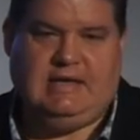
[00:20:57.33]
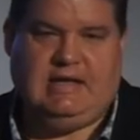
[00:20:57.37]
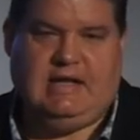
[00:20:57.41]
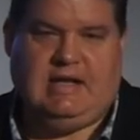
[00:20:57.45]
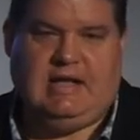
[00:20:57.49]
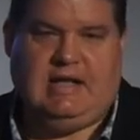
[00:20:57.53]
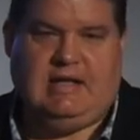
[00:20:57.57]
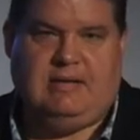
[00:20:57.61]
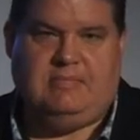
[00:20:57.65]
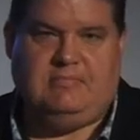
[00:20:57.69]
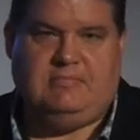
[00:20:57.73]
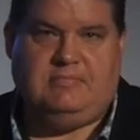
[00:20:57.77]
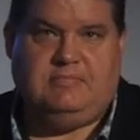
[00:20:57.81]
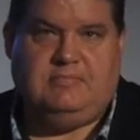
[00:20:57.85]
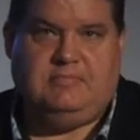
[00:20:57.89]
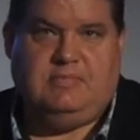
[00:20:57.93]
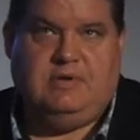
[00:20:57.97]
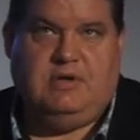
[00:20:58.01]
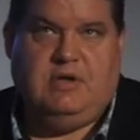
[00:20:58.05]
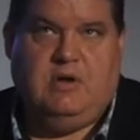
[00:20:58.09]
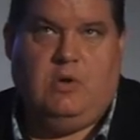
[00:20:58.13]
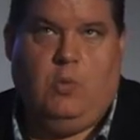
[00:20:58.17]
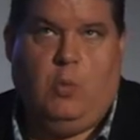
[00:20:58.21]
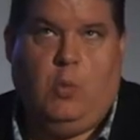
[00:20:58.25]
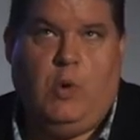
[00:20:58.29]

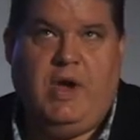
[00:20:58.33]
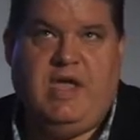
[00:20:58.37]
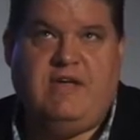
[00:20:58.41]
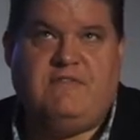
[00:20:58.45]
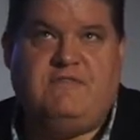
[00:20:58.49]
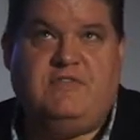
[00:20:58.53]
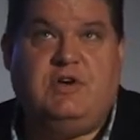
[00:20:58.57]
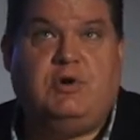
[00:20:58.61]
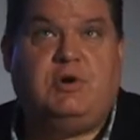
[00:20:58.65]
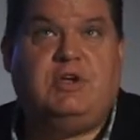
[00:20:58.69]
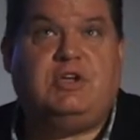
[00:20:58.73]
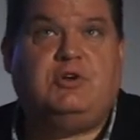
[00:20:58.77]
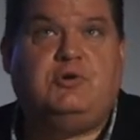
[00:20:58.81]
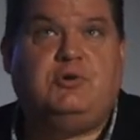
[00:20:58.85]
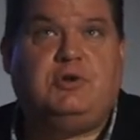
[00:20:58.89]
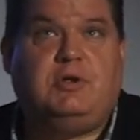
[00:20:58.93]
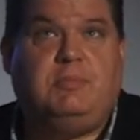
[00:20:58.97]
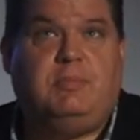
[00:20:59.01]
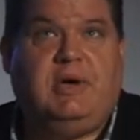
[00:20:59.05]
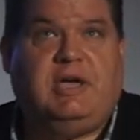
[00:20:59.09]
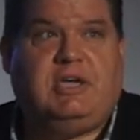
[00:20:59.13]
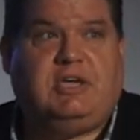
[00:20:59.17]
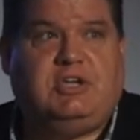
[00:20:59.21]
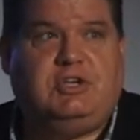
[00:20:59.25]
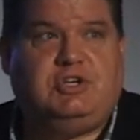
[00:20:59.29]
We're very good at
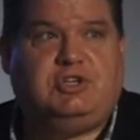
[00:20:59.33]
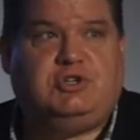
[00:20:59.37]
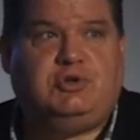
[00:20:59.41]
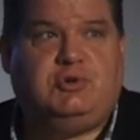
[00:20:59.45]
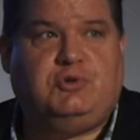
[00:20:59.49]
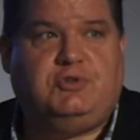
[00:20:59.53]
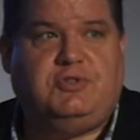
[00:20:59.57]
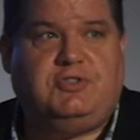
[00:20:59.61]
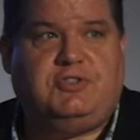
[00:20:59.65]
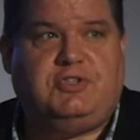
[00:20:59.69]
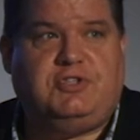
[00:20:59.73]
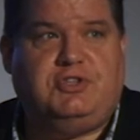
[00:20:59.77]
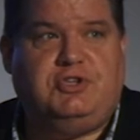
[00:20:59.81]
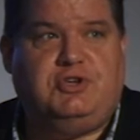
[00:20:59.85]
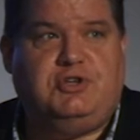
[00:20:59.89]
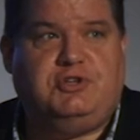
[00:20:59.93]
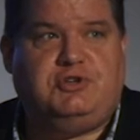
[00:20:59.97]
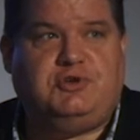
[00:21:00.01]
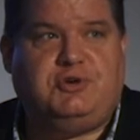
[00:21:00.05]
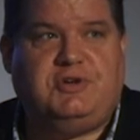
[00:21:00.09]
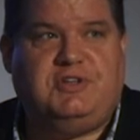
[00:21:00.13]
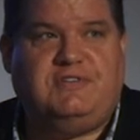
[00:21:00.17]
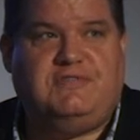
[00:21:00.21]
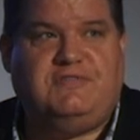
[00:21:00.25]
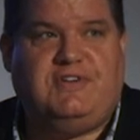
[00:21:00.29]
making sure that the
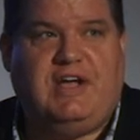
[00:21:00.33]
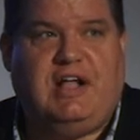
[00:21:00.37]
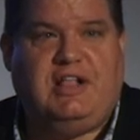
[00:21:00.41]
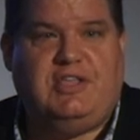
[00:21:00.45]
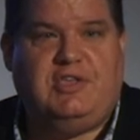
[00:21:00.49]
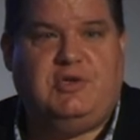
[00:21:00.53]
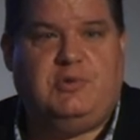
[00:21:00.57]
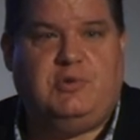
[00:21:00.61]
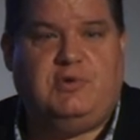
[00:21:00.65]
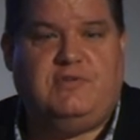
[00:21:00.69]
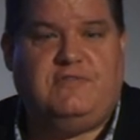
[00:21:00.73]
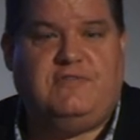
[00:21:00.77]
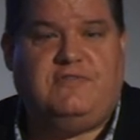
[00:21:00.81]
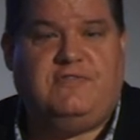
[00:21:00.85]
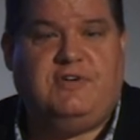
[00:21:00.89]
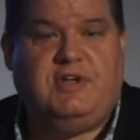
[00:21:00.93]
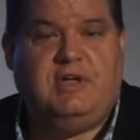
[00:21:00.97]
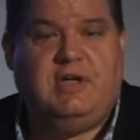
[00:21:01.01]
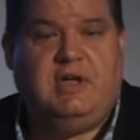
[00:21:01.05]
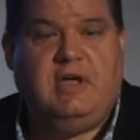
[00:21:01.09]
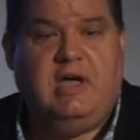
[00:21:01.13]
nutrient value of